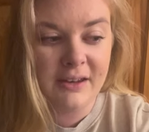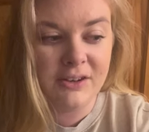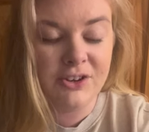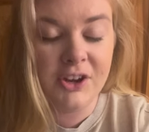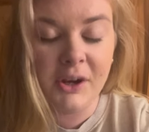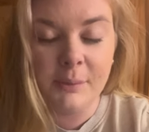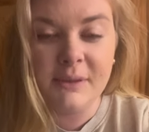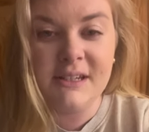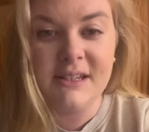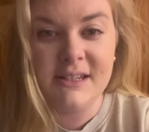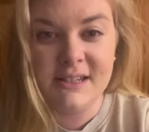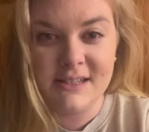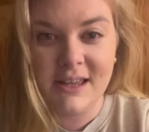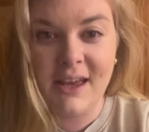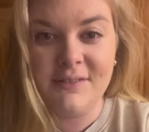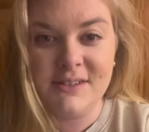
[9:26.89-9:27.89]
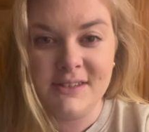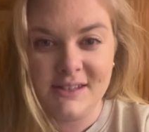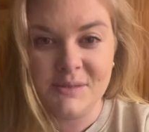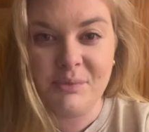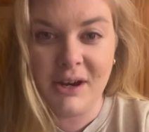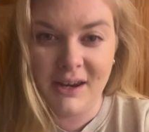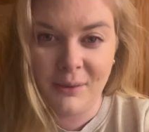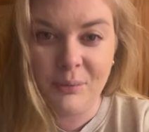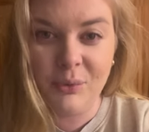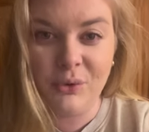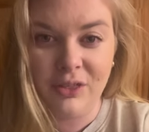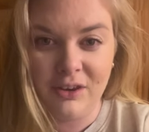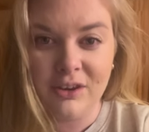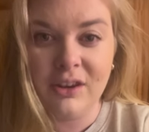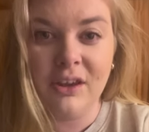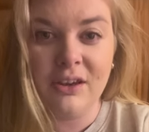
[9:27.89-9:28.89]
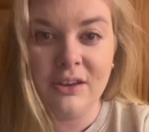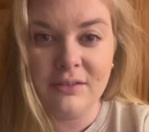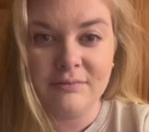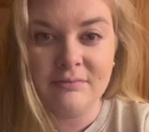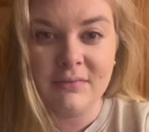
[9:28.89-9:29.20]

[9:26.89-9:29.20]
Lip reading: nobody deserves this break more than you.